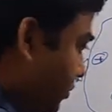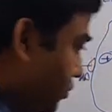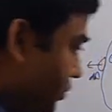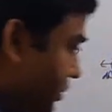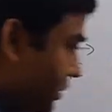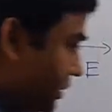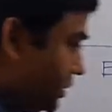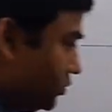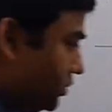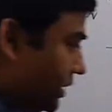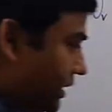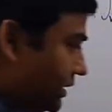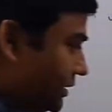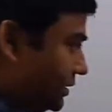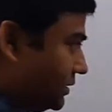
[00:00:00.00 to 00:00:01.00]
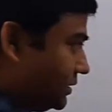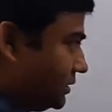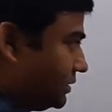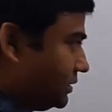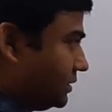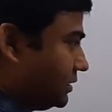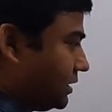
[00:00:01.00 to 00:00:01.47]
used Q net
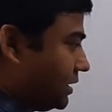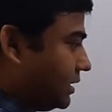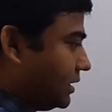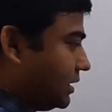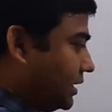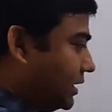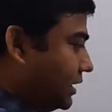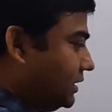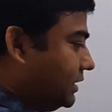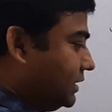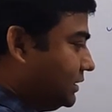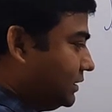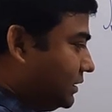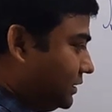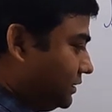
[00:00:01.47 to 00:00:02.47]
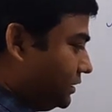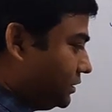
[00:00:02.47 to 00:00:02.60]
early in